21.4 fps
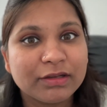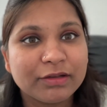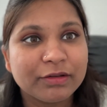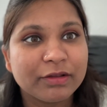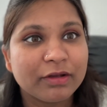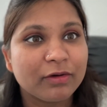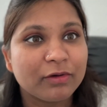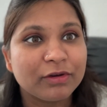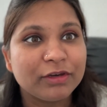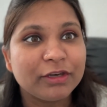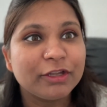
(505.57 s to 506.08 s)

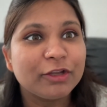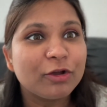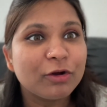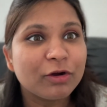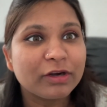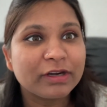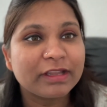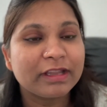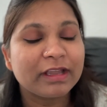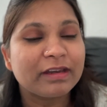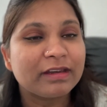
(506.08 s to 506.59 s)
Only
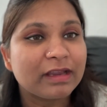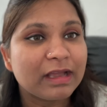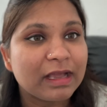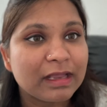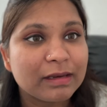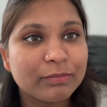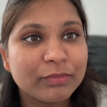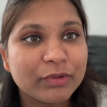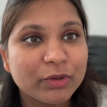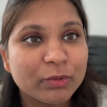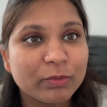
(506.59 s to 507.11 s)
God can
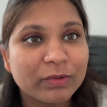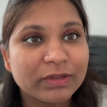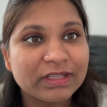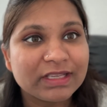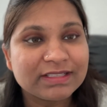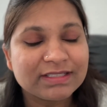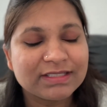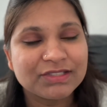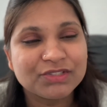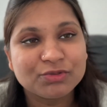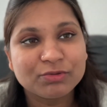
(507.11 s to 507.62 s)
help you with
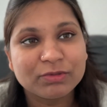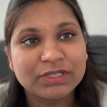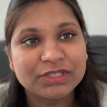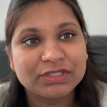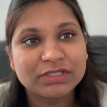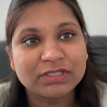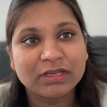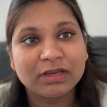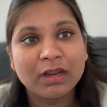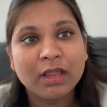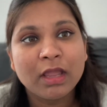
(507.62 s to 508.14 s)
the
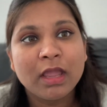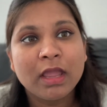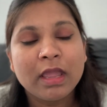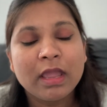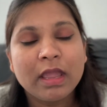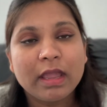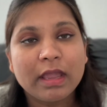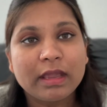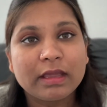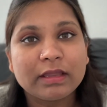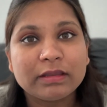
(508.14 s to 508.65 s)
situation.
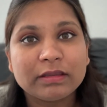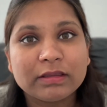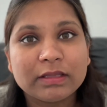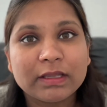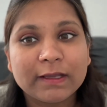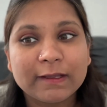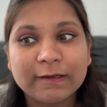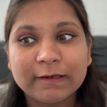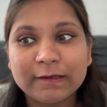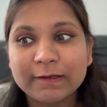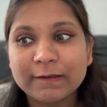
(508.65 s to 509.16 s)
And
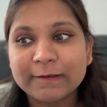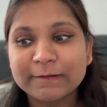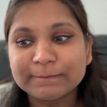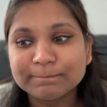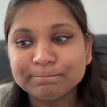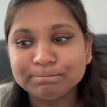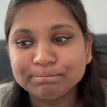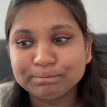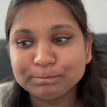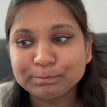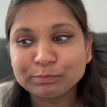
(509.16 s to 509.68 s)
then
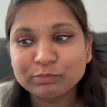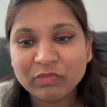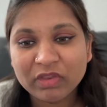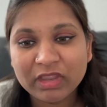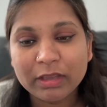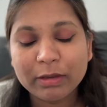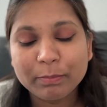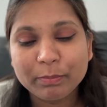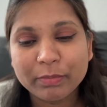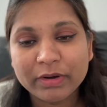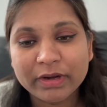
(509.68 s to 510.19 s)

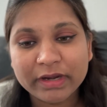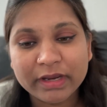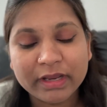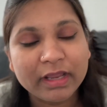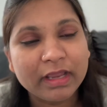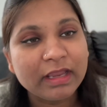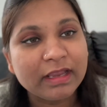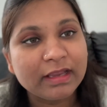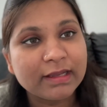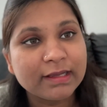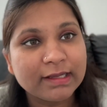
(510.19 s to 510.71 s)
keep
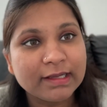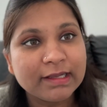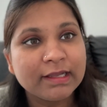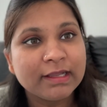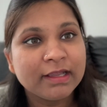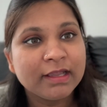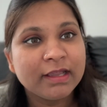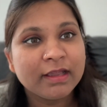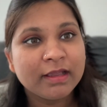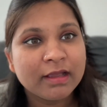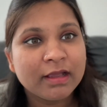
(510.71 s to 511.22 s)
praying.
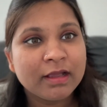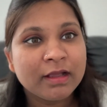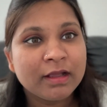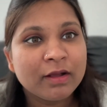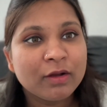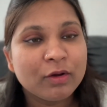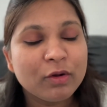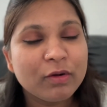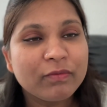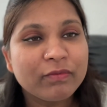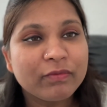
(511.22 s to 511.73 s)

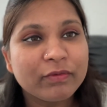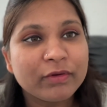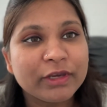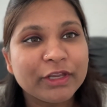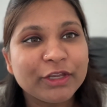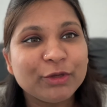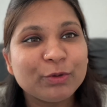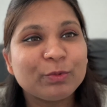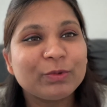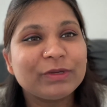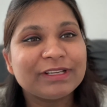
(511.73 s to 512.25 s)

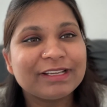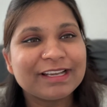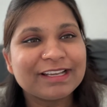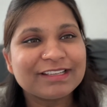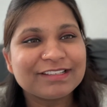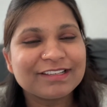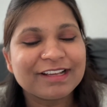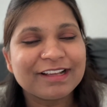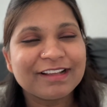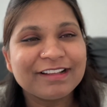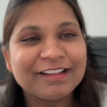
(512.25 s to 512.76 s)
Hopefully you will
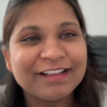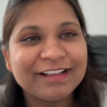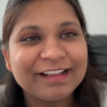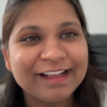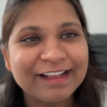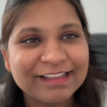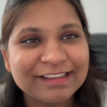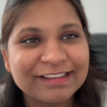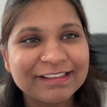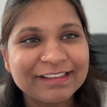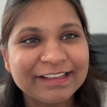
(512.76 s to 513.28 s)
get a
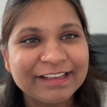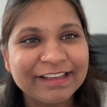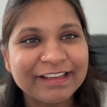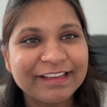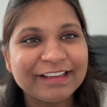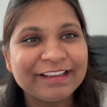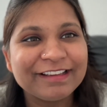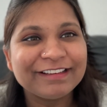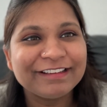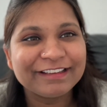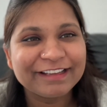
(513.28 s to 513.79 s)

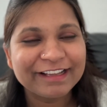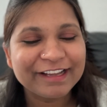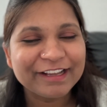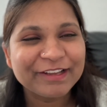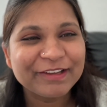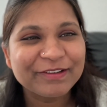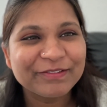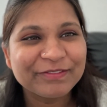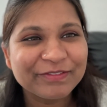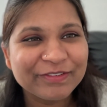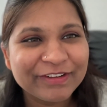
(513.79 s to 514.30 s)
healthy
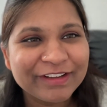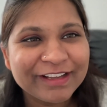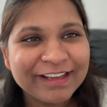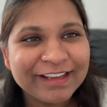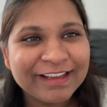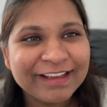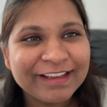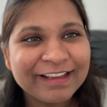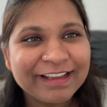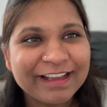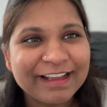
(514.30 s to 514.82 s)
life
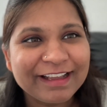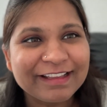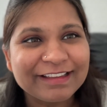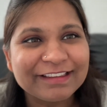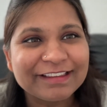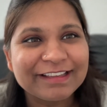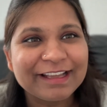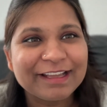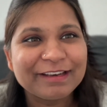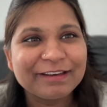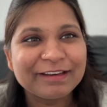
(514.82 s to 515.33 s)

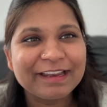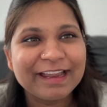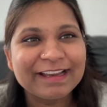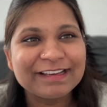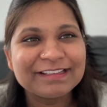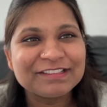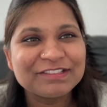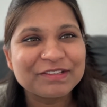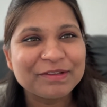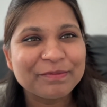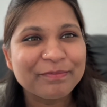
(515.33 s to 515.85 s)
and then
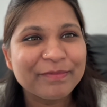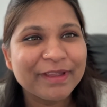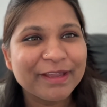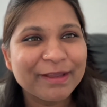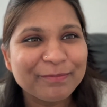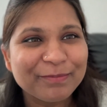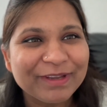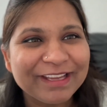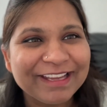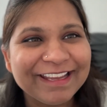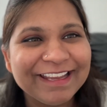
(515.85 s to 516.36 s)
handsome
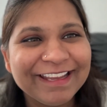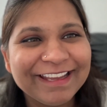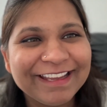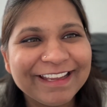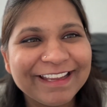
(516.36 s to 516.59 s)
baby.